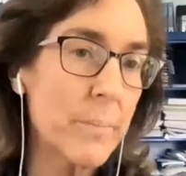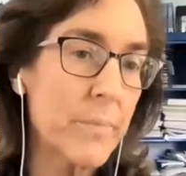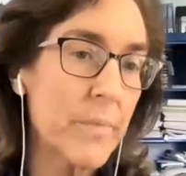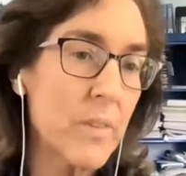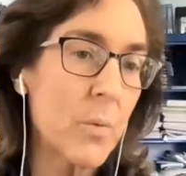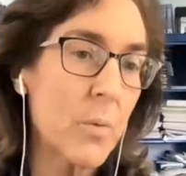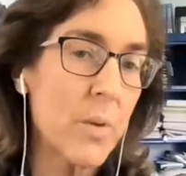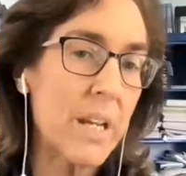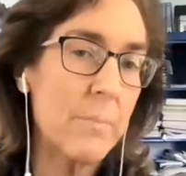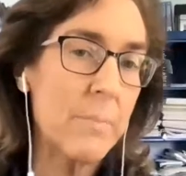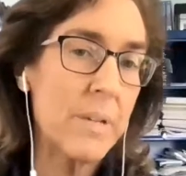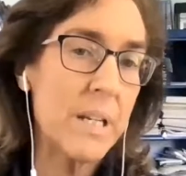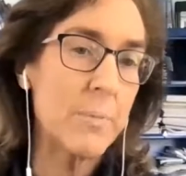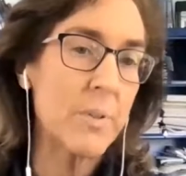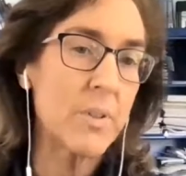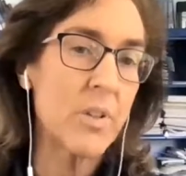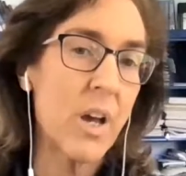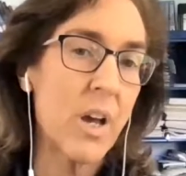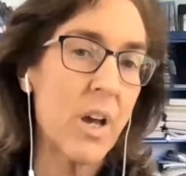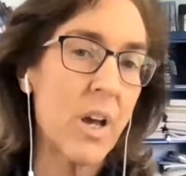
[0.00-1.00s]
the way people
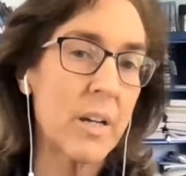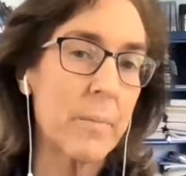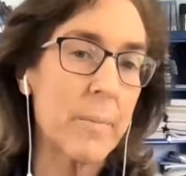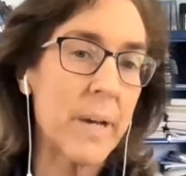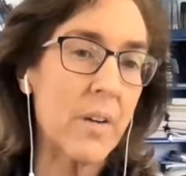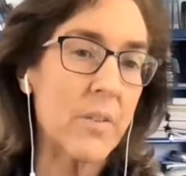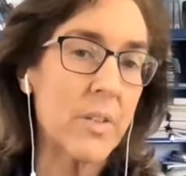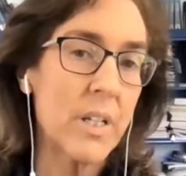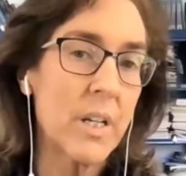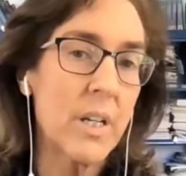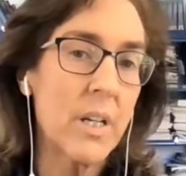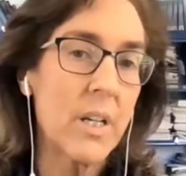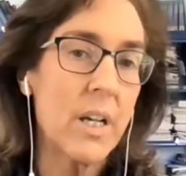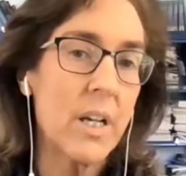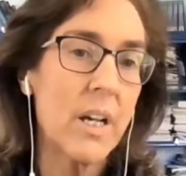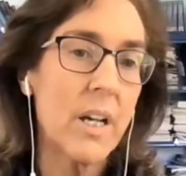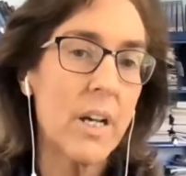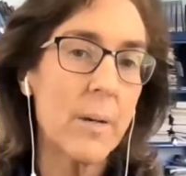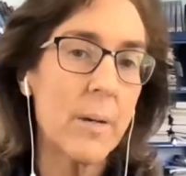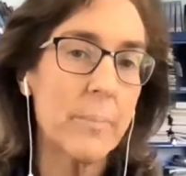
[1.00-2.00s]
talk about
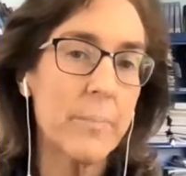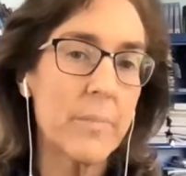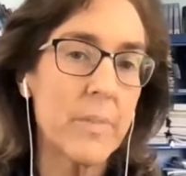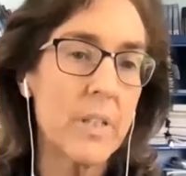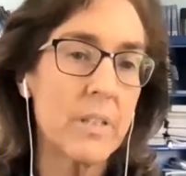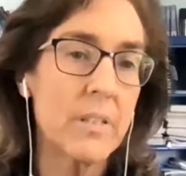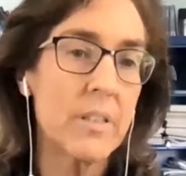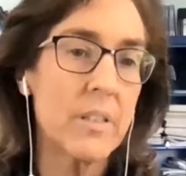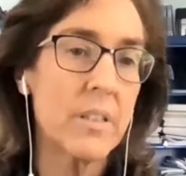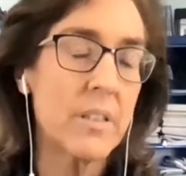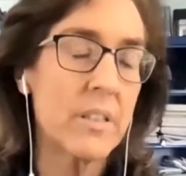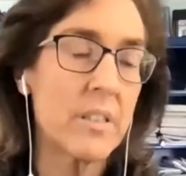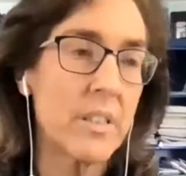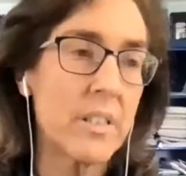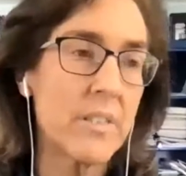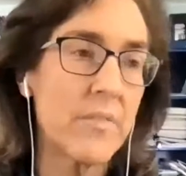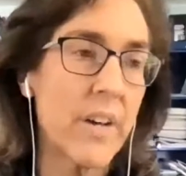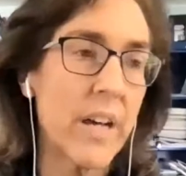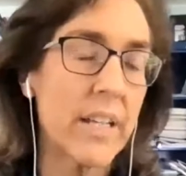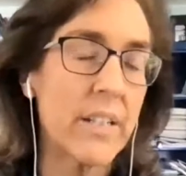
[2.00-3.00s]
the
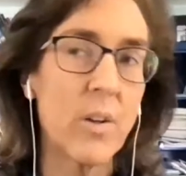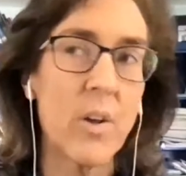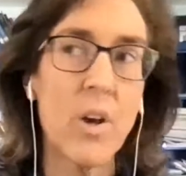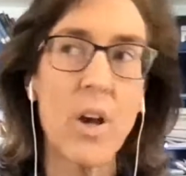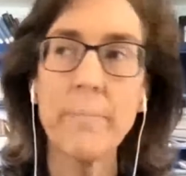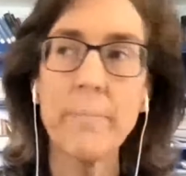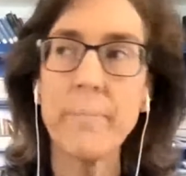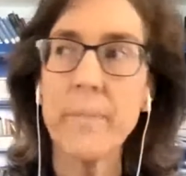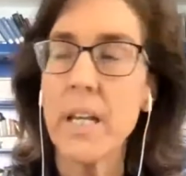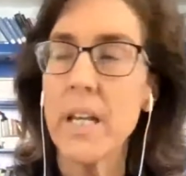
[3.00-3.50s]
divine law.